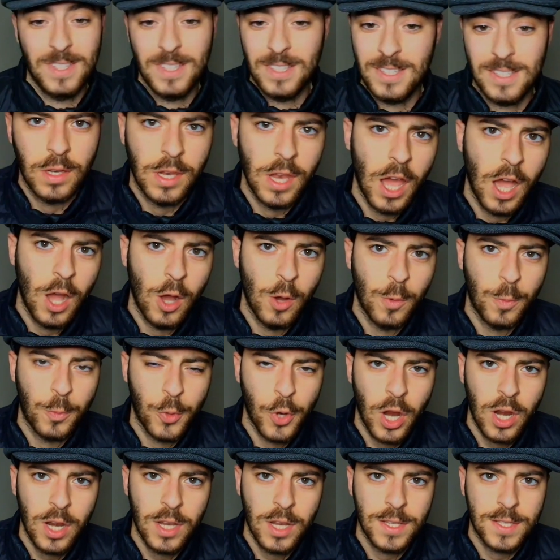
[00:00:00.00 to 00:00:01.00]
Now,
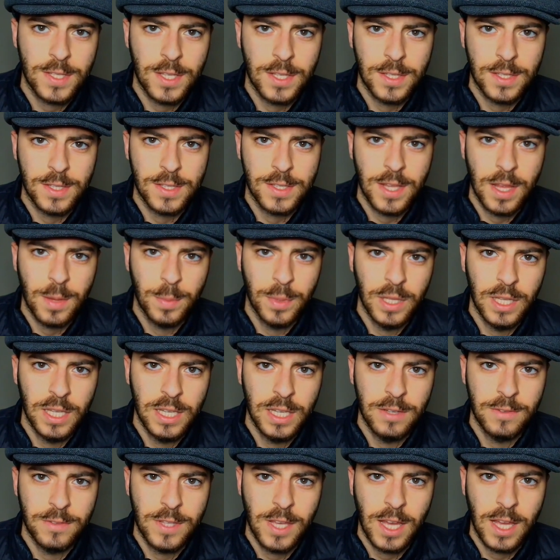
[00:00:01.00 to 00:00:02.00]
Protestants, they
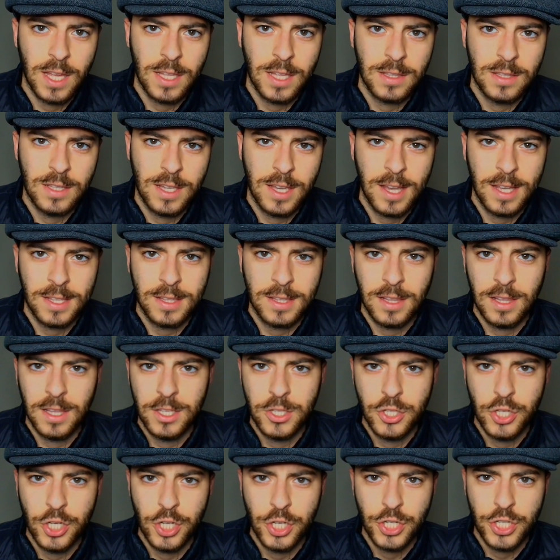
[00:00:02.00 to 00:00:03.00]
believe that the
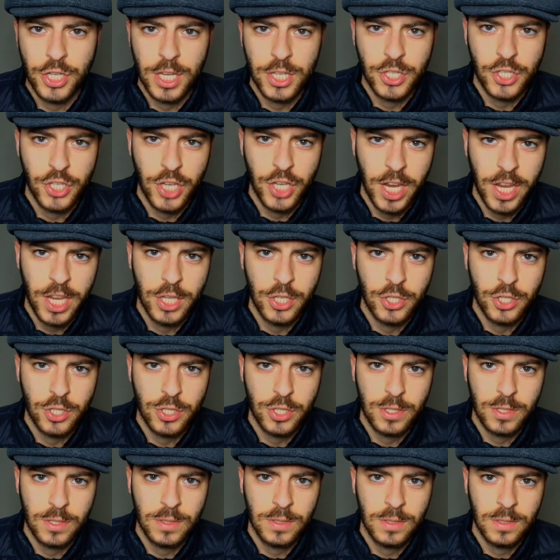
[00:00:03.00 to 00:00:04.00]
Catholic Church has
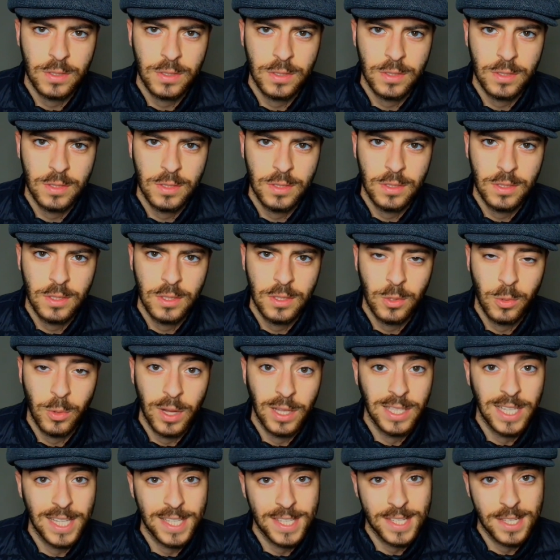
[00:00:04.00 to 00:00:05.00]
changed.
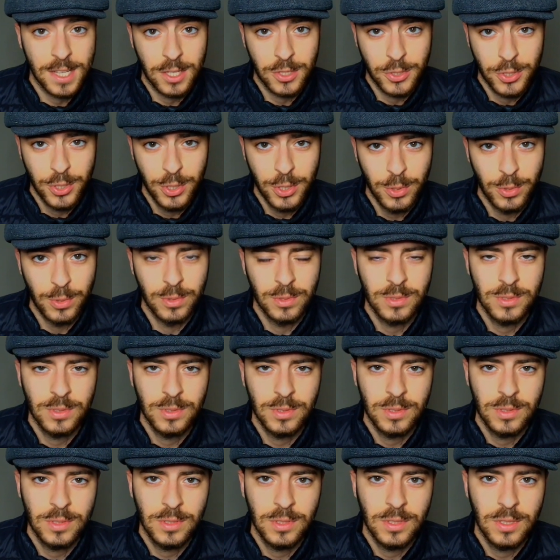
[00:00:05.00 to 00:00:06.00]
Well, that's not true.
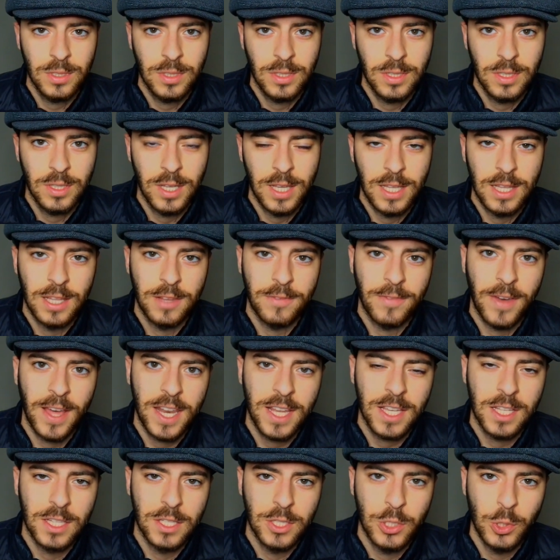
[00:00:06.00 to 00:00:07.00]
In the
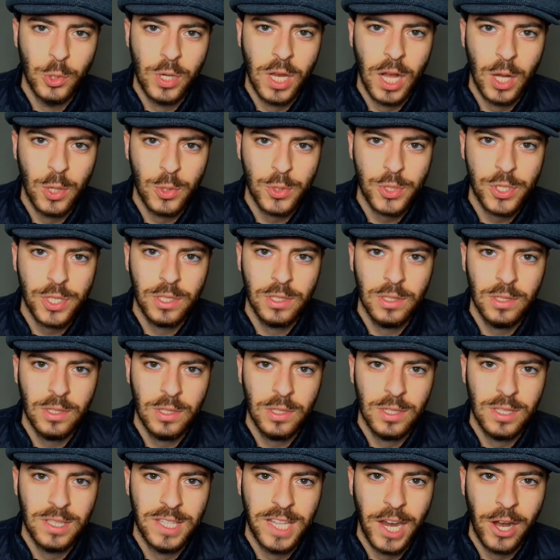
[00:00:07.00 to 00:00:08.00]
Vatican II Council,
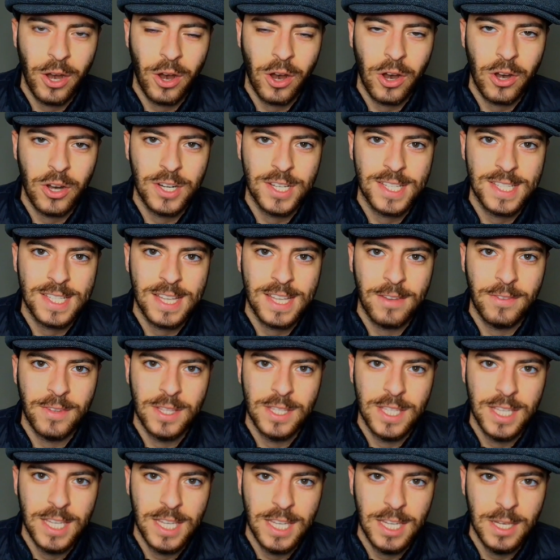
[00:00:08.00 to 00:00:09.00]
there are
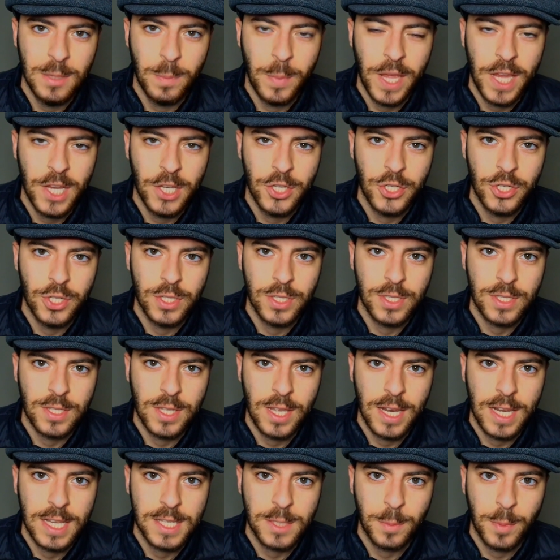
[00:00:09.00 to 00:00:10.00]
17 pages
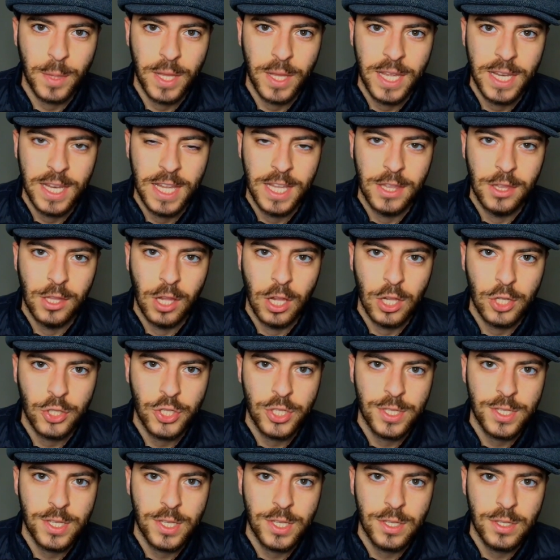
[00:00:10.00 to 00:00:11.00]
that explain
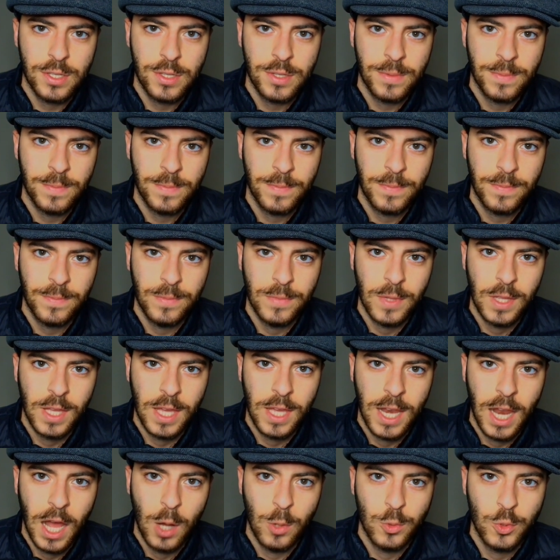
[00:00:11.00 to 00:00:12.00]
indulgences
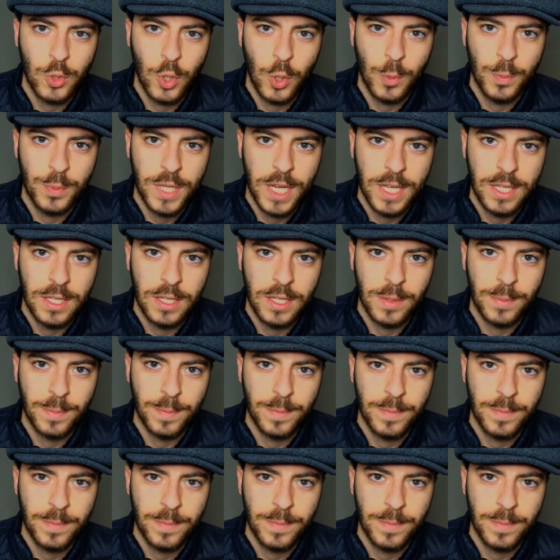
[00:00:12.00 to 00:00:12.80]
and how to obtain them.